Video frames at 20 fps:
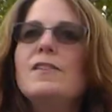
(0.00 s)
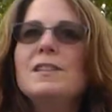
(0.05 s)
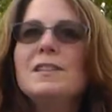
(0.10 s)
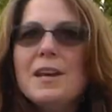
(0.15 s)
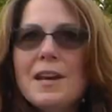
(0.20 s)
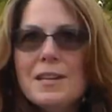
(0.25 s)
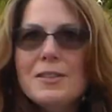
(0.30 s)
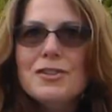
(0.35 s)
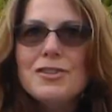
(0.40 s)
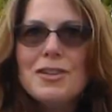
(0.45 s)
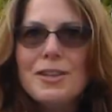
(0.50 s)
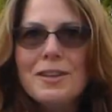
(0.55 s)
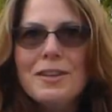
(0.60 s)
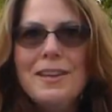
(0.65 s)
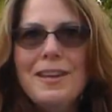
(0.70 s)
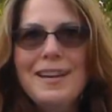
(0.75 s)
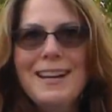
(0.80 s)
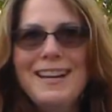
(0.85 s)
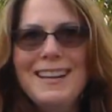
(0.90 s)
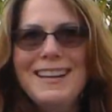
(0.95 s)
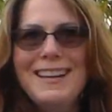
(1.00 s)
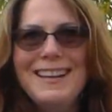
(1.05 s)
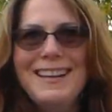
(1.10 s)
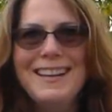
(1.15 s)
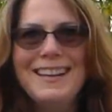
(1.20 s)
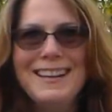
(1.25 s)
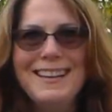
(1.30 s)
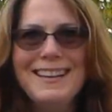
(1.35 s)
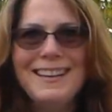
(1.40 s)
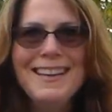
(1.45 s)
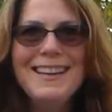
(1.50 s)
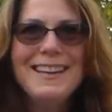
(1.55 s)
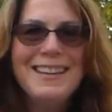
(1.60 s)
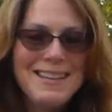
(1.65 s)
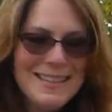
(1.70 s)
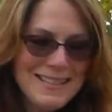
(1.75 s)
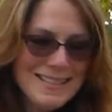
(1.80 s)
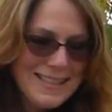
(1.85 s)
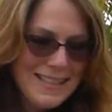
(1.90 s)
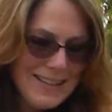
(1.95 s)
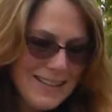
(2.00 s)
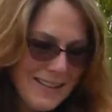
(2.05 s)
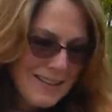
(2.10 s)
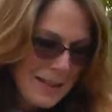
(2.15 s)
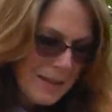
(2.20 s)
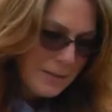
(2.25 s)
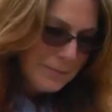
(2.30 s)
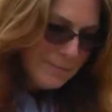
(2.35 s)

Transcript: attention. Yeah. So that was